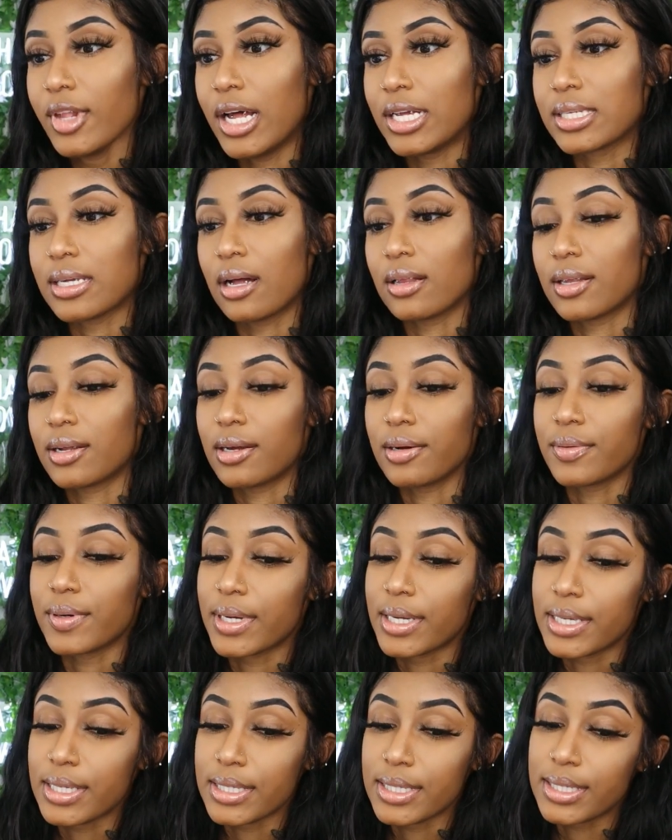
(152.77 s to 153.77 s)
That's how lit I
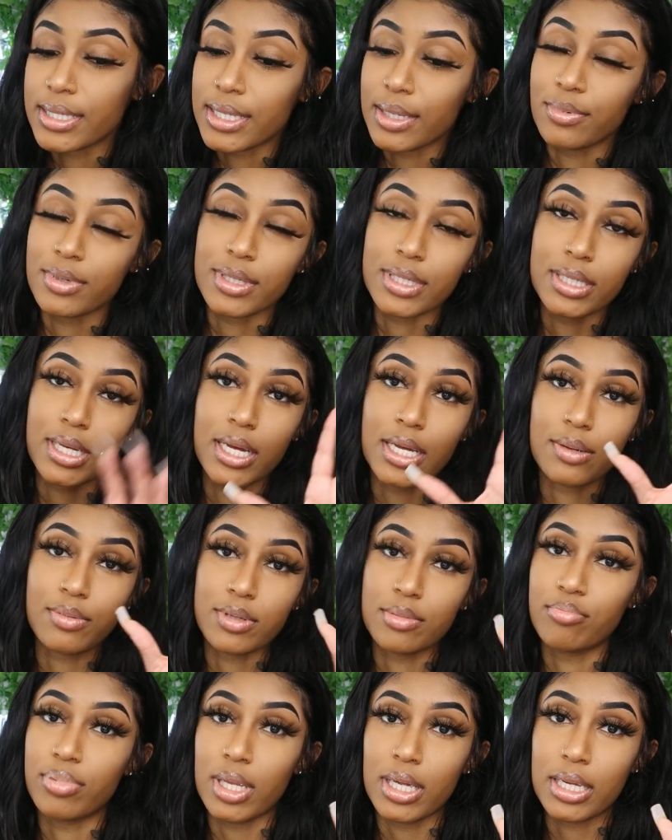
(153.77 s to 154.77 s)
was. It was
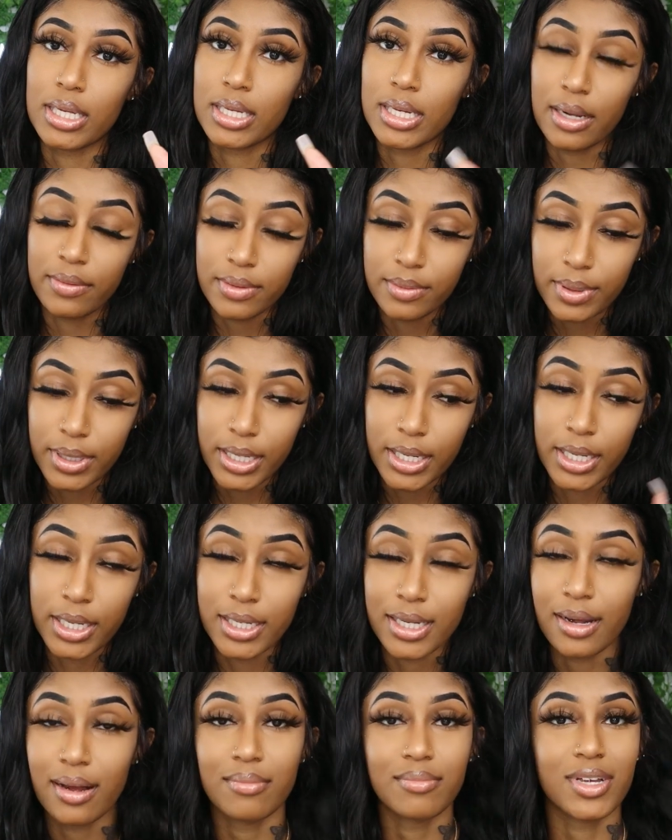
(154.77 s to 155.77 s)
blood
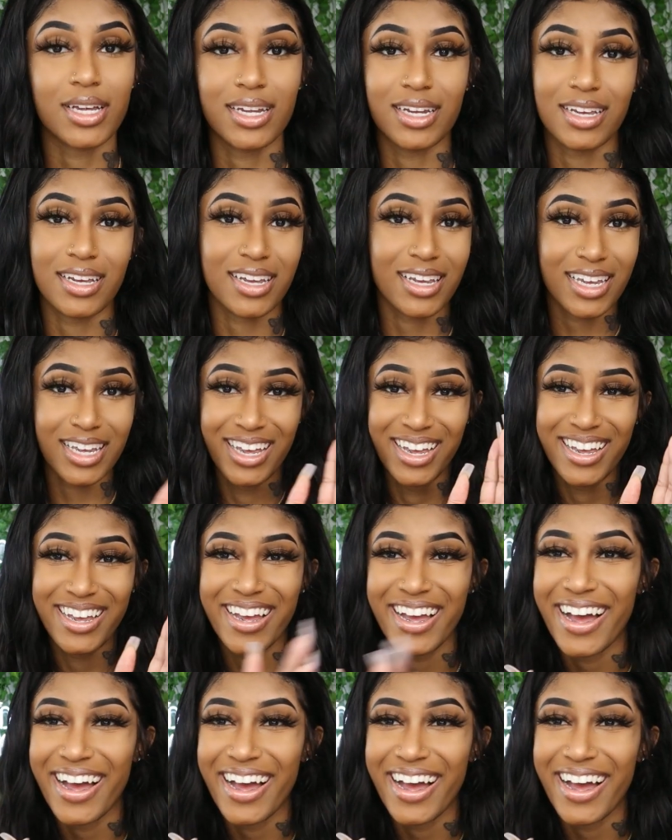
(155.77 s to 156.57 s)
everywhere. I'm kidding.